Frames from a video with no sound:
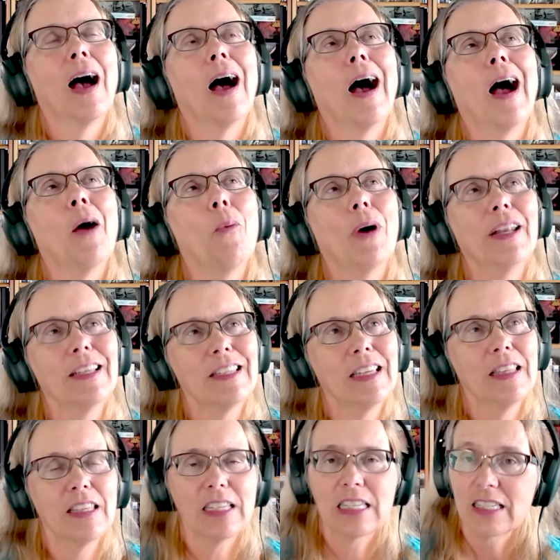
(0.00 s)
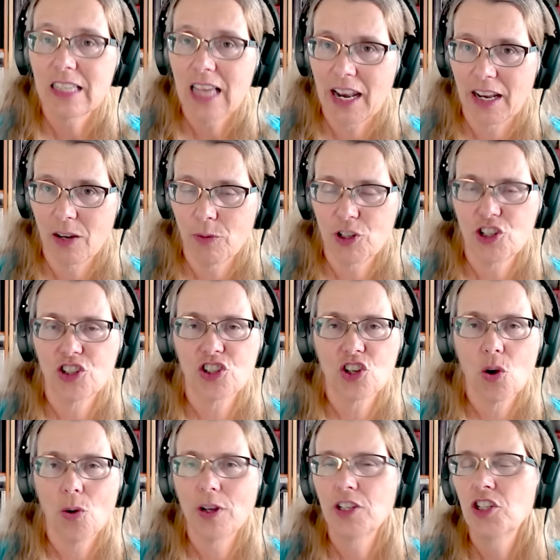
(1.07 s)
I want to see this setting, which is
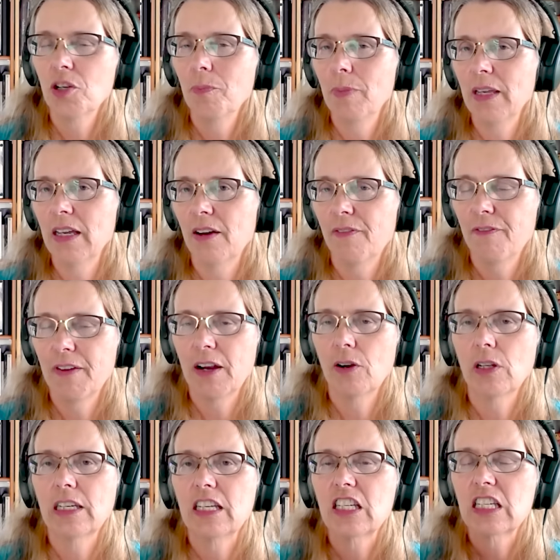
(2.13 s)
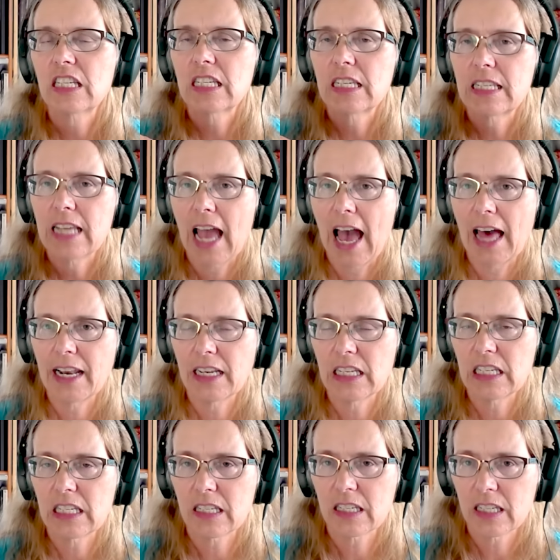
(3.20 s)
going to be a fairly
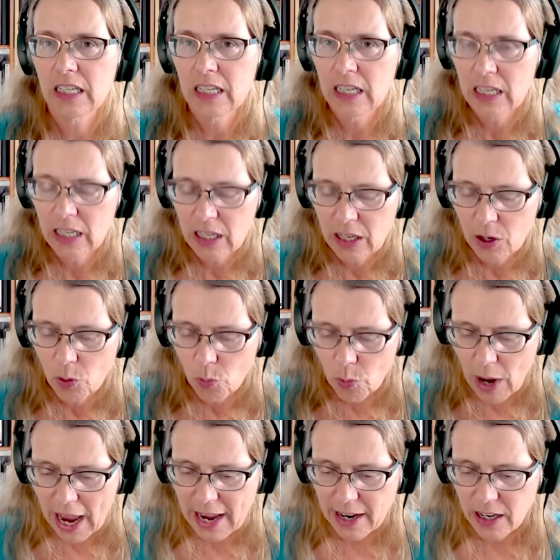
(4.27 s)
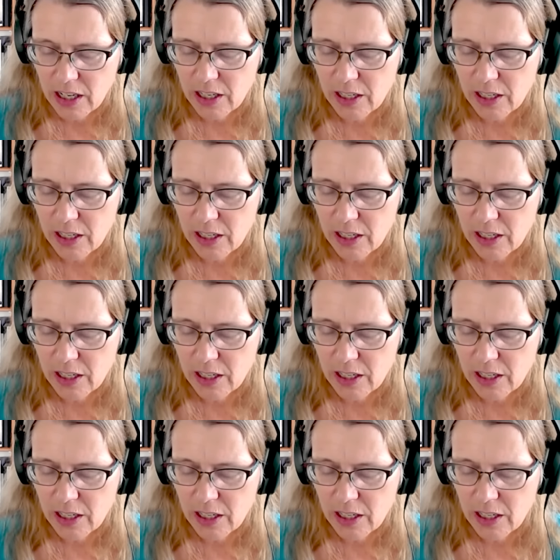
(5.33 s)
status rank